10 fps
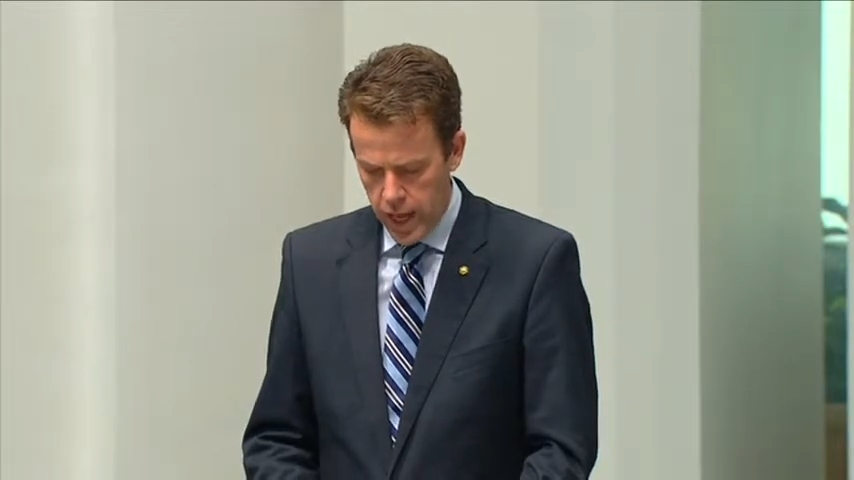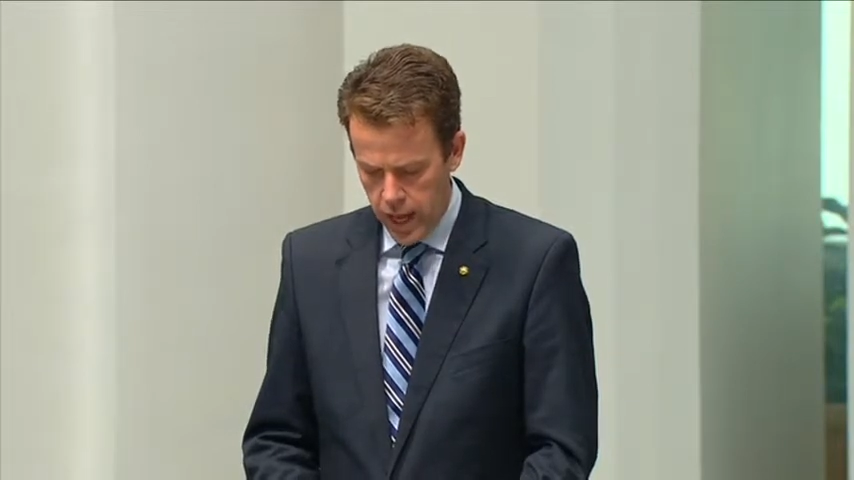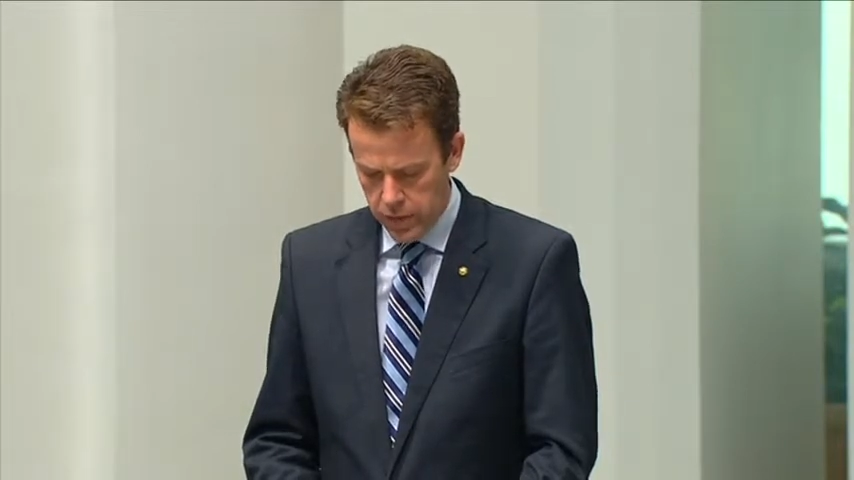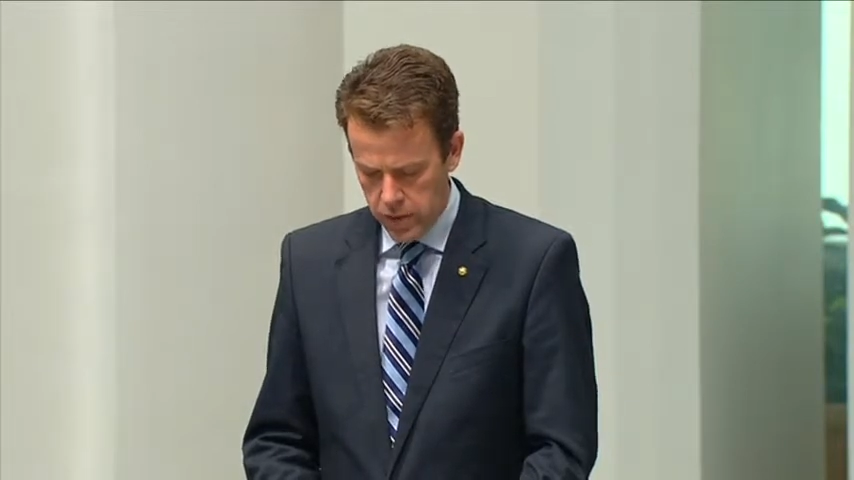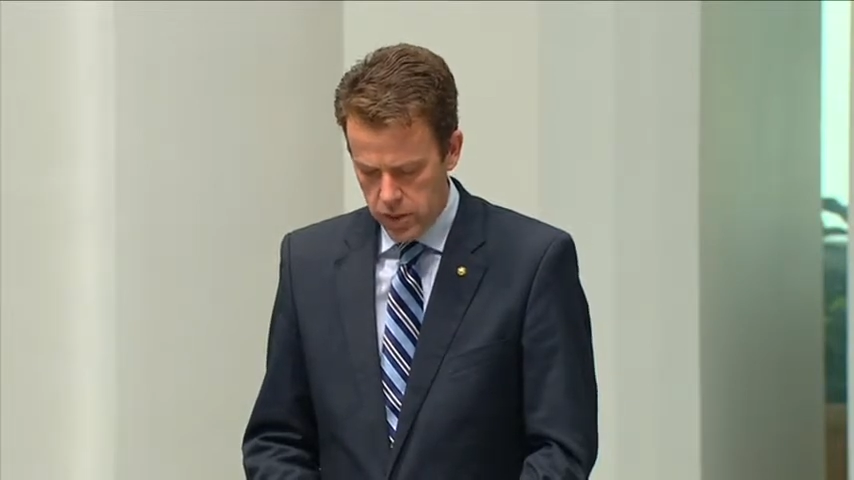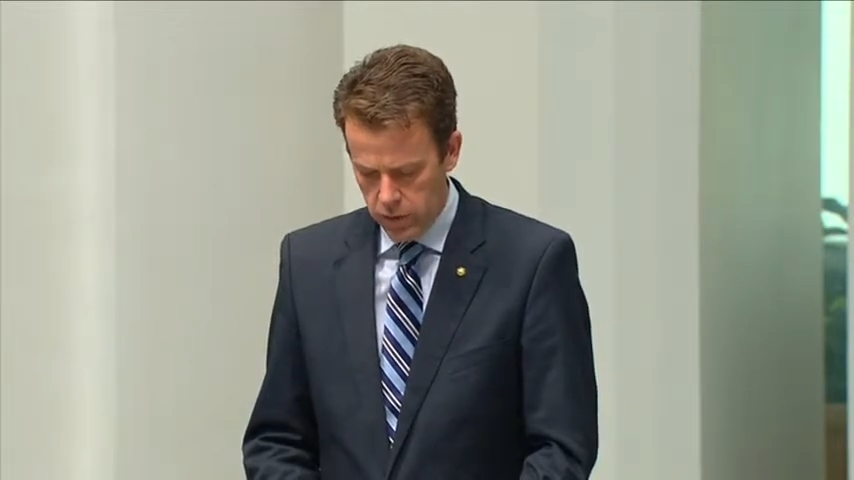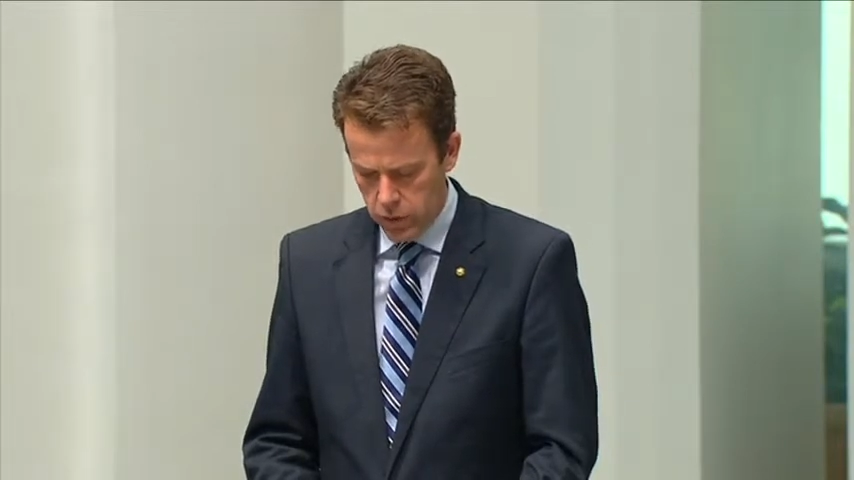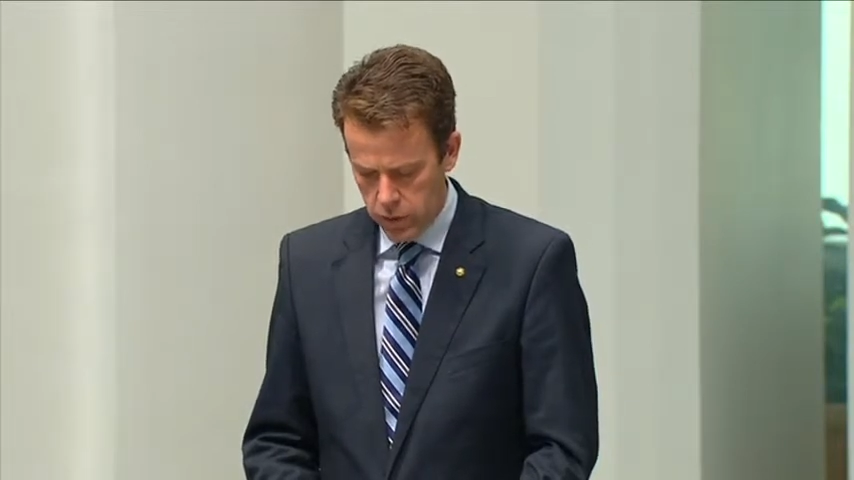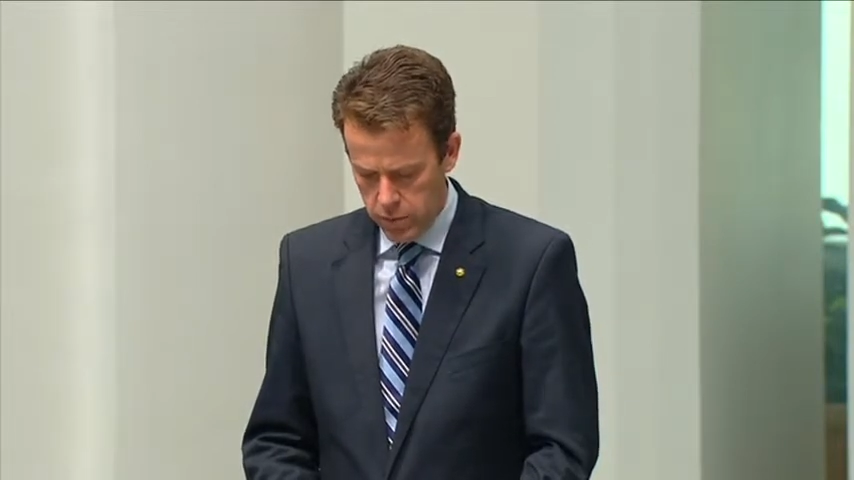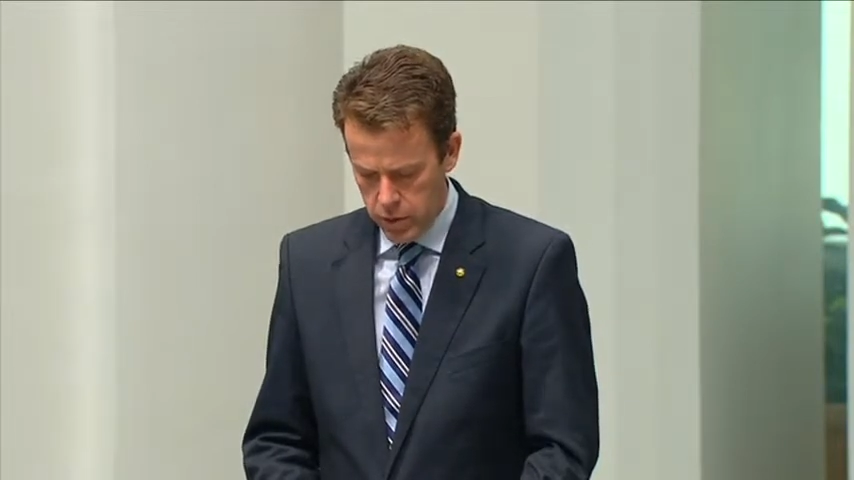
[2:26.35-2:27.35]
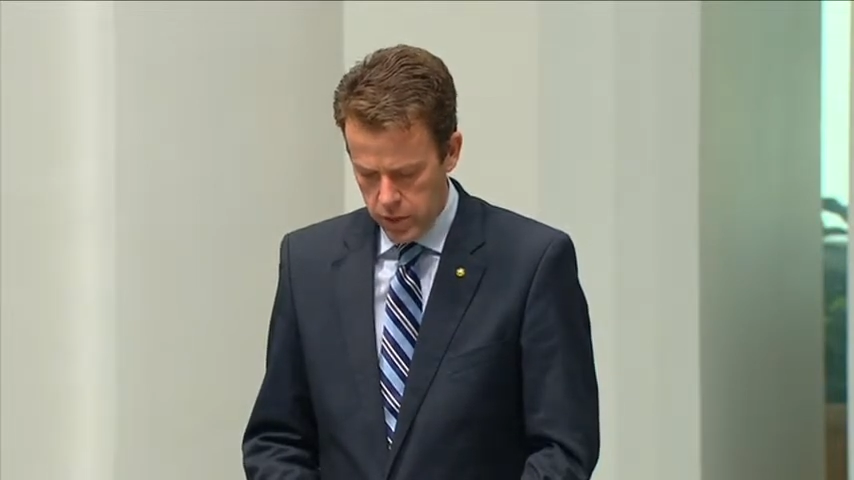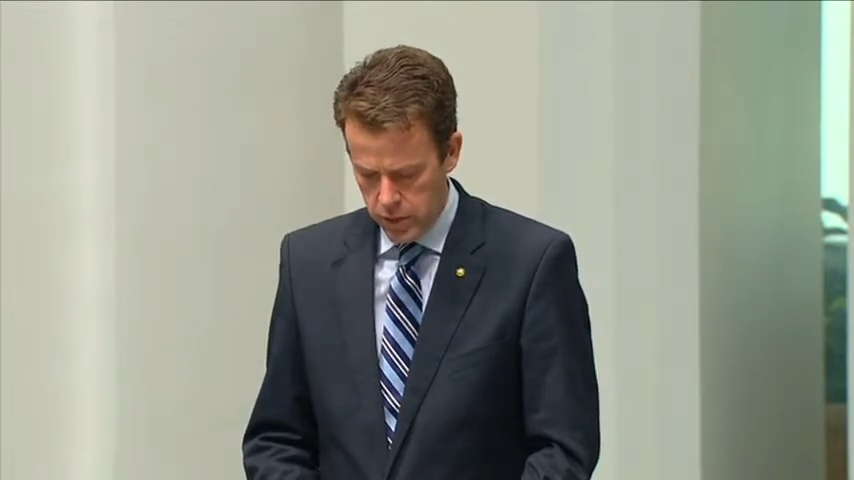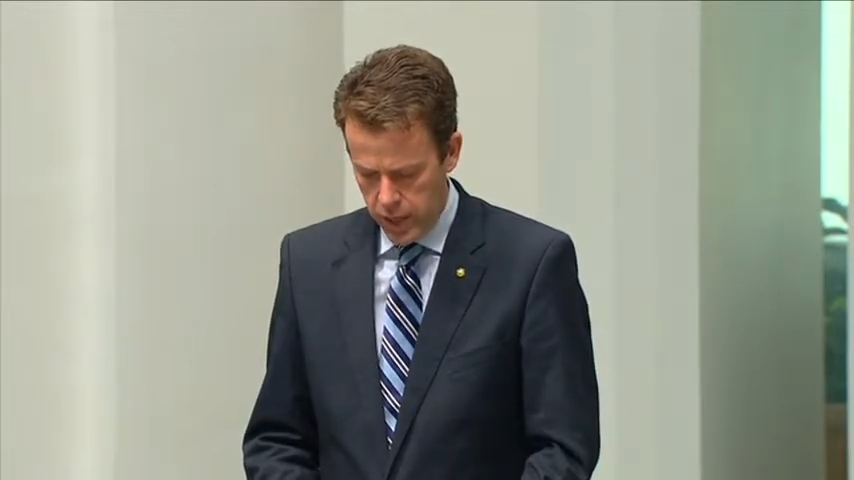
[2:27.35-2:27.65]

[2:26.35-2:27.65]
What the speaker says: and the Civil Liberties